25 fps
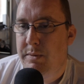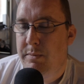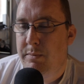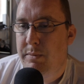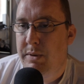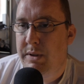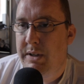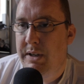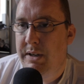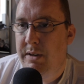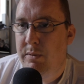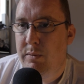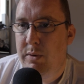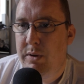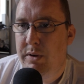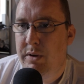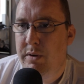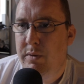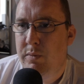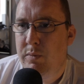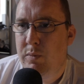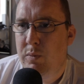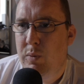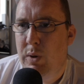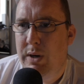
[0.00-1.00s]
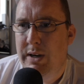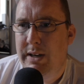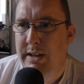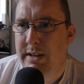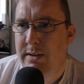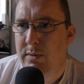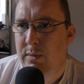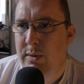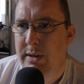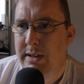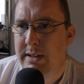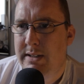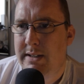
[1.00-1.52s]
But then I wonder,
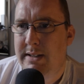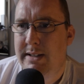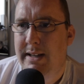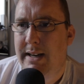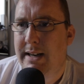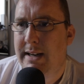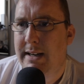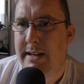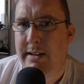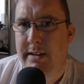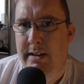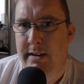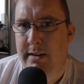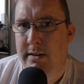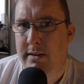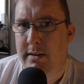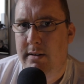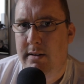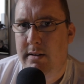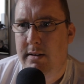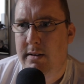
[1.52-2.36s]
why is nai there?